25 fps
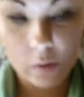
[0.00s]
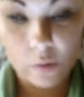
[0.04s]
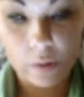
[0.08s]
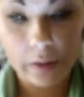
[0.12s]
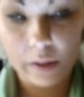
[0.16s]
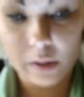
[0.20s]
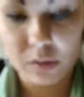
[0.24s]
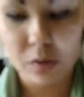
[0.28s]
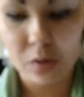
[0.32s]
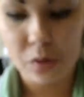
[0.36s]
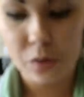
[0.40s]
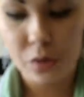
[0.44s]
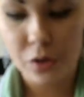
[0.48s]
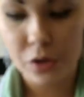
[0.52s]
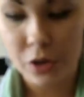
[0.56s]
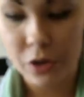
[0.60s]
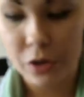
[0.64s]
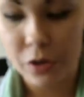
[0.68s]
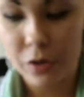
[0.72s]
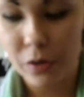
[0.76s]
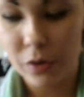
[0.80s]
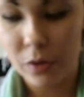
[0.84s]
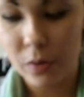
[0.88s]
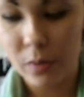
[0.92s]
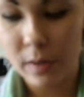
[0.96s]
going to
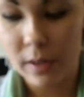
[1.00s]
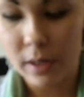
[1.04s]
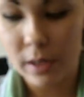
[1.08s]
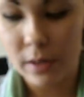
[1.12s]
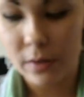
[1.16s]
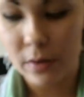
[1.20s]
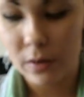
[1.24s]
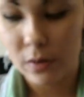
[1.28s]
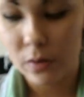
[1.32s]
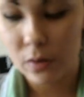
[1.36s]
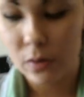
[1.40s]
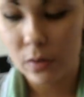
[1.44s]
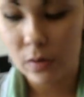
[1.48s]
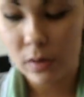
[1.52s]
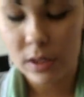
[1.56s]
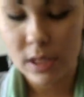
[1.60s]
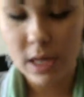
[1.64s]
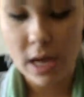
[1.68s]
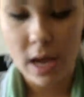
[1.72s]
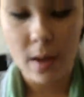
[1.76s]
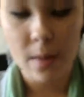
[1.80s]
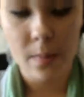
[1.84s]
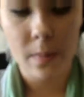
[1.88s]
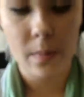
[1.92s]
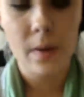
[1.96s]
show you another cool
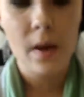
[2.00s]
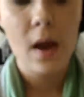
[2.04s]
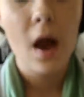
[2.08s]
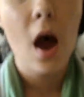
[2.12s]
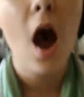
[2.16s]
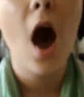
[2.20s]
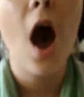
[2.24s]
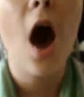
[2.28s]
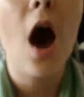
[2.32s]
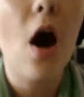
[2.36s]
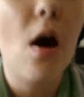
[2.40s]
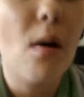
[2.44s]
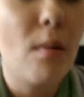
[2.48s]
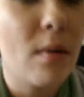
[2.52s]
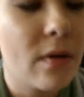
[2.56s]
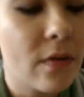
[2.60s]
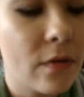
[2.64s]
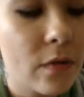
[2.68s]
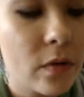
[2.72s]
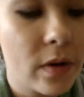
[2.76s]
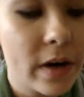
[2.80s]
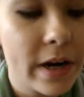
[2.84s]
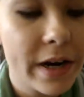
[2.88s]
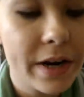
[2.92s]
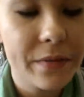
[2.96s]
tip. Oh,
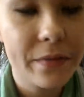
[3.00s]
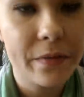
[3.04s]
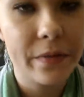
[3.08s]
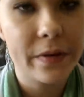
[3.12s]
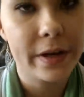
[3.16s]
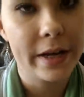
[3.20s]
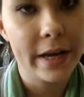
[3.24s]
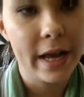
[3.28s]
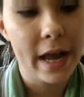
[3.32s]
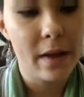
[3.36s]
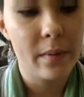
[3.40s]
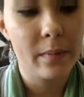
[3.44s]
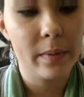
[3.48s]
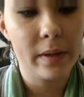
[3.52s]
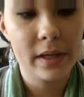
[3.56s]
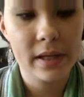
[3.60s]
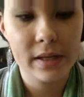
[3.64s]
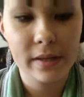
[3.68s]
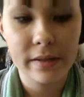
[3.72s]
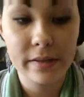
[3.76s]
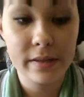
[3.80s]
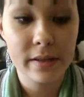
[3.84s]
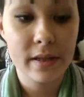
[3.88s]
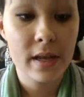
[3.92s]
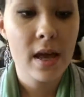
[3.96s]
before I forget,
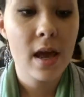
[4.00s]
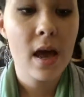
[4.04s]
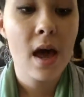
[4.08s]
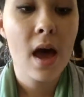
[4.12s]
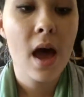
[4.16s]
because